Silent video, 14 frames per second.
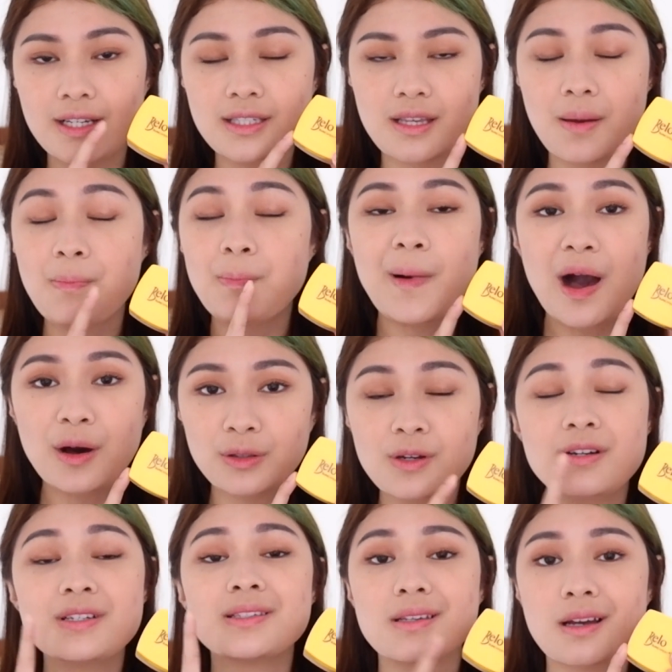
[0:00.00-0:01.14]
kasi
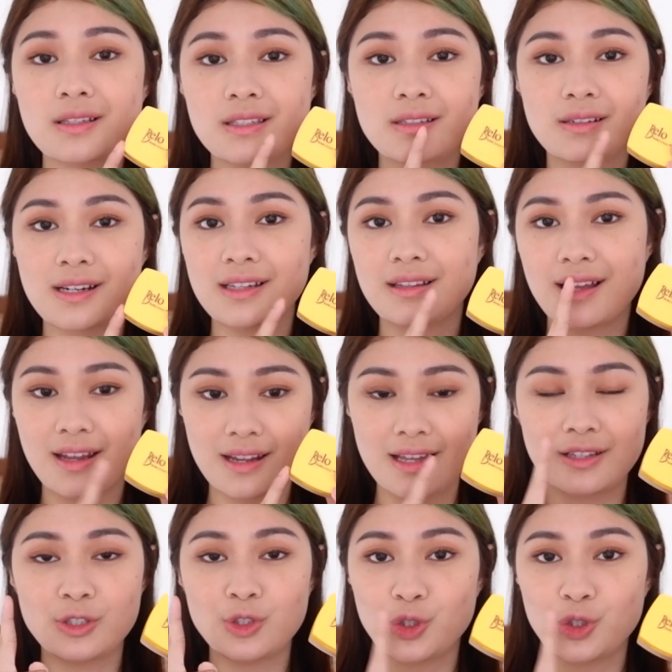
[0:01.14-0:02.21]
powder sunscreen na rin